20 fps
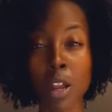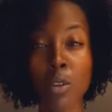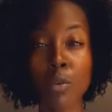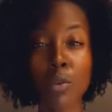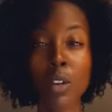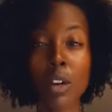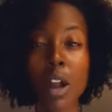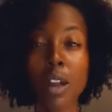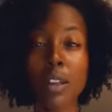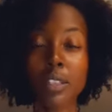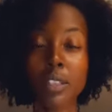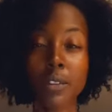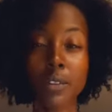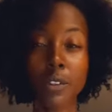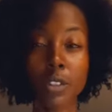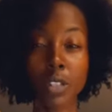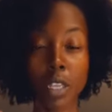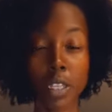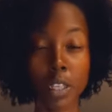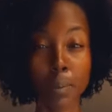regardless if
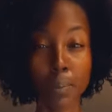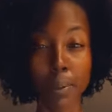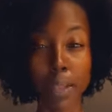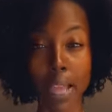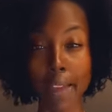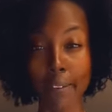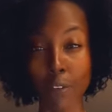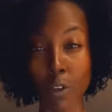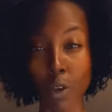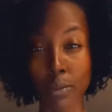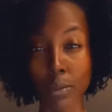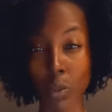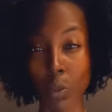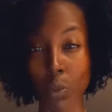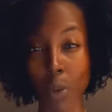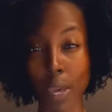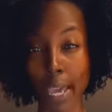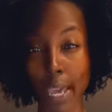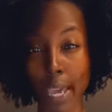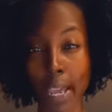you take their platforms
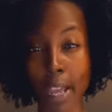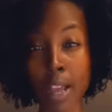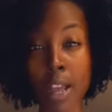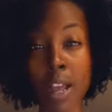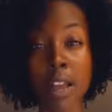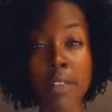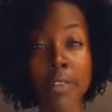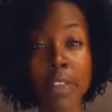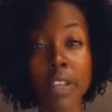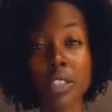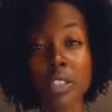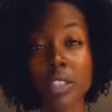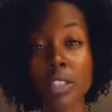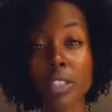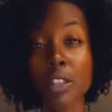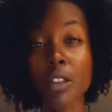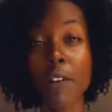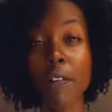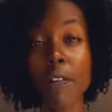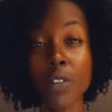away, they
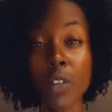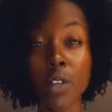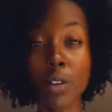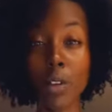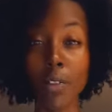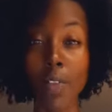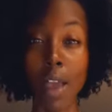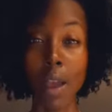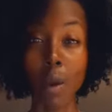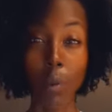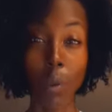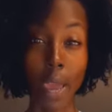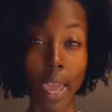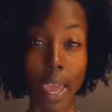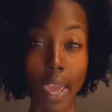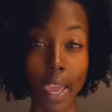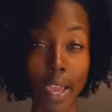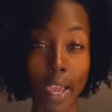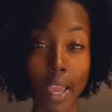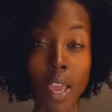still feel that
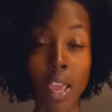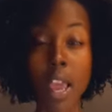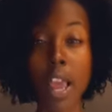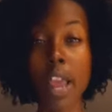way.